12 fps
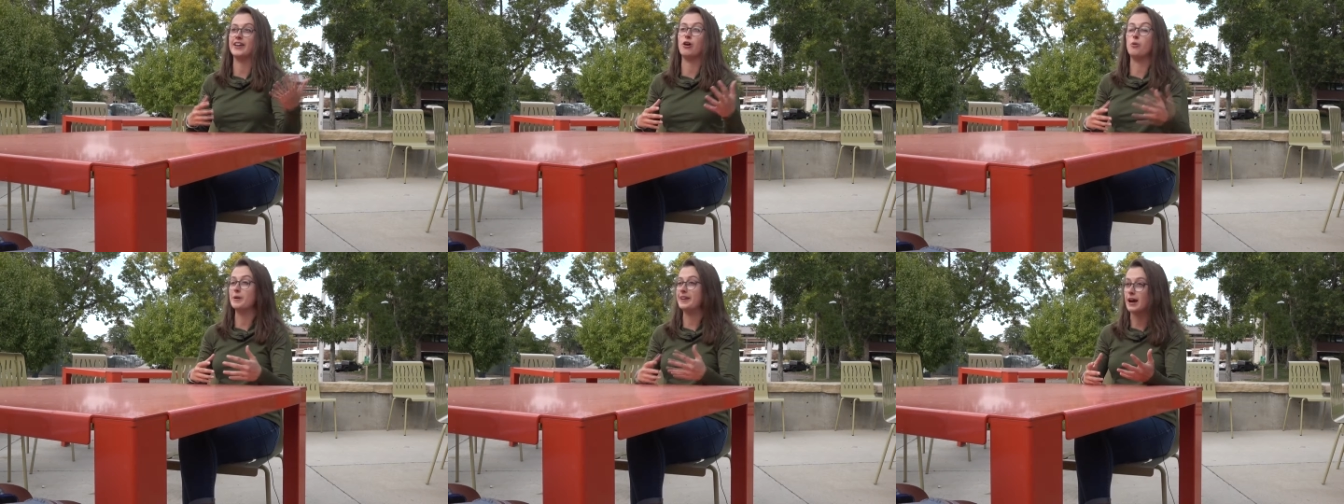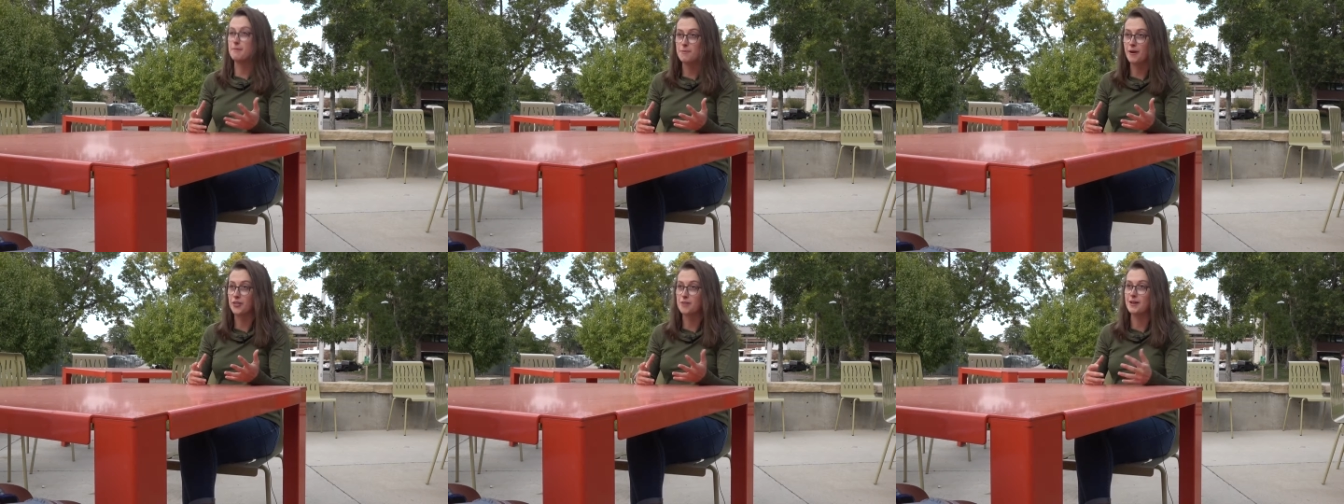president
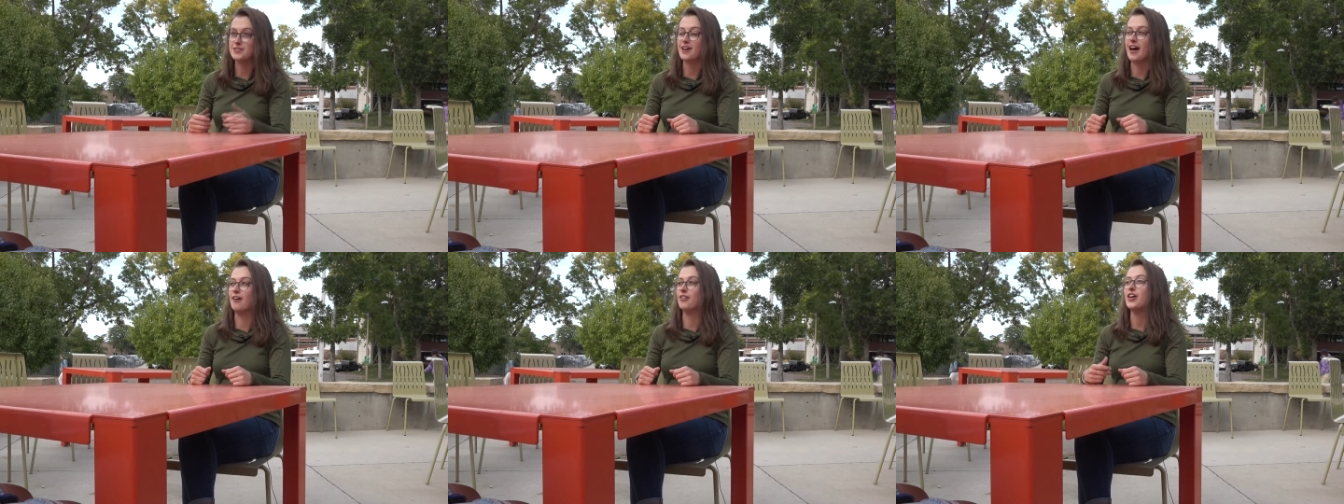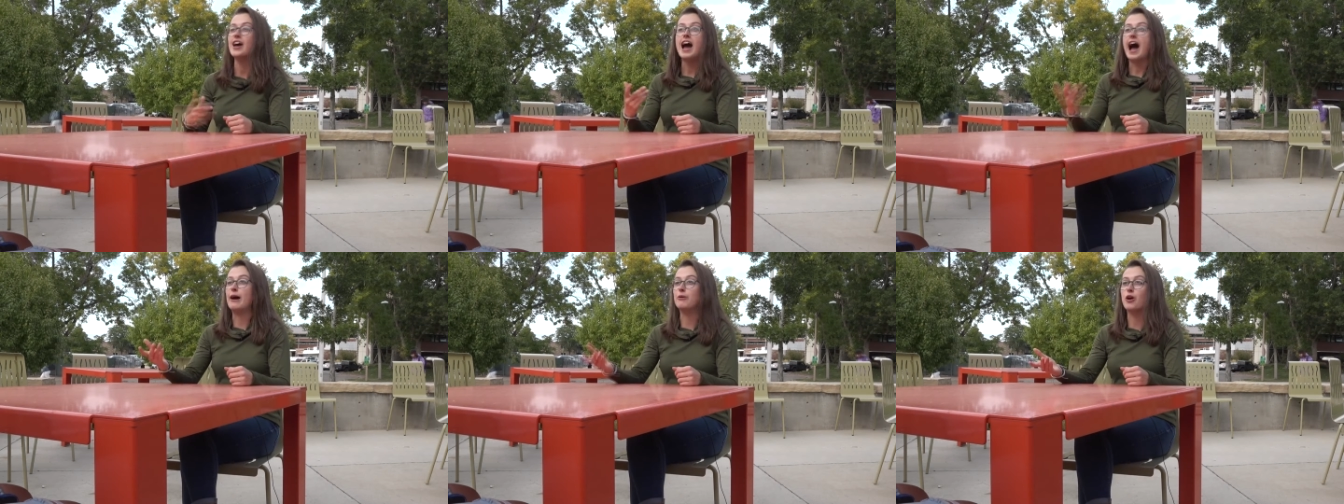while also
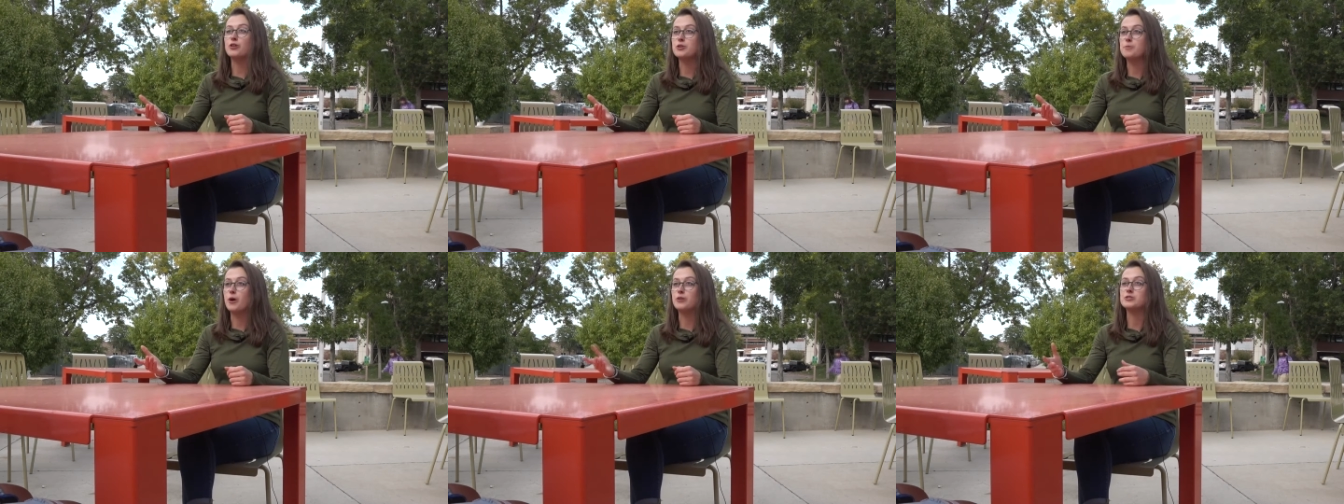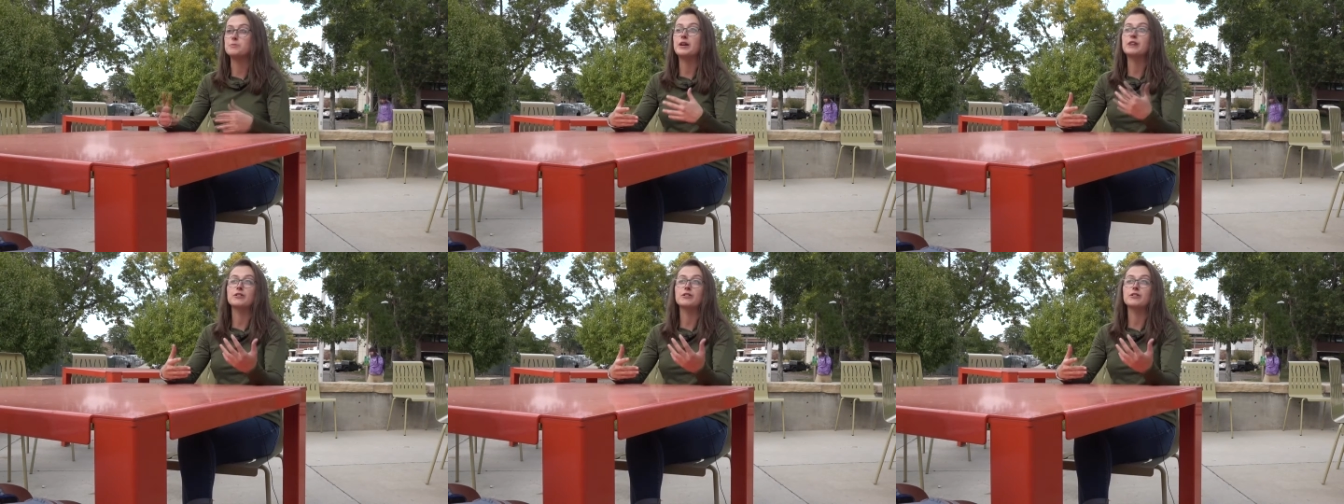being the individual who